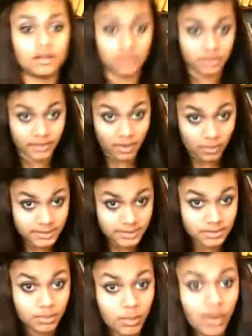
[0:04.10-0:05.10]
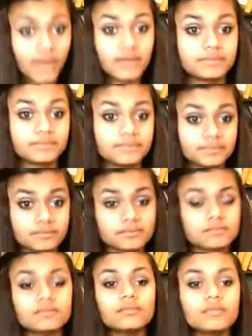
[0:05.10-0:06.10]
there was a boy.
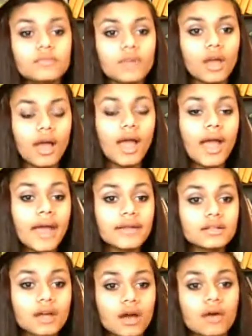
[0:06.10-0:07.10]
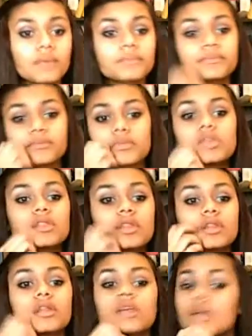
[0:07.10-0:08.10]
And,
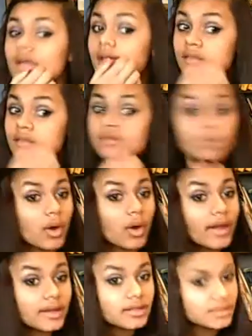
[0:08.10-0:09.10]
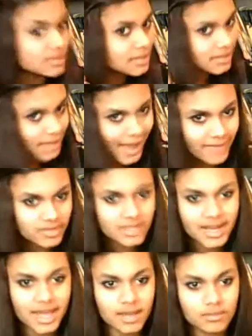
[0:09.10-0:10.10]
this boy didn't have a
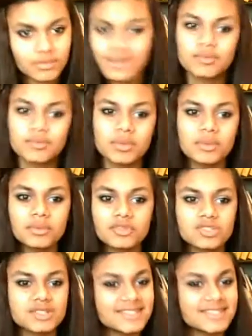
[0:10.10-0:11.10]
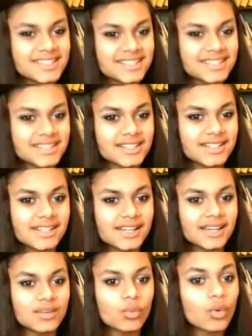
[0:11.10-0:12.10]
name. Like, people just didn't
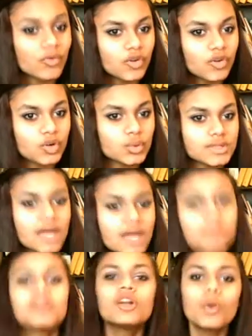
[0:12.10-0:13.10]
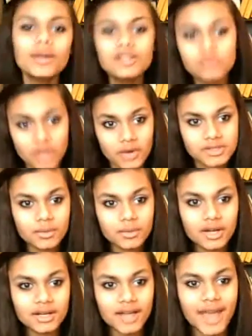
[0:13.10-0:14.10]
refer to his name. You know when you know
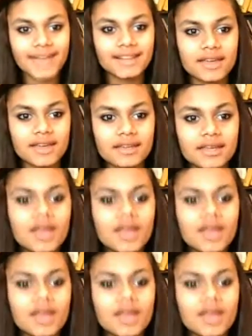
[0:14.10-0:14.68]
someone and, like,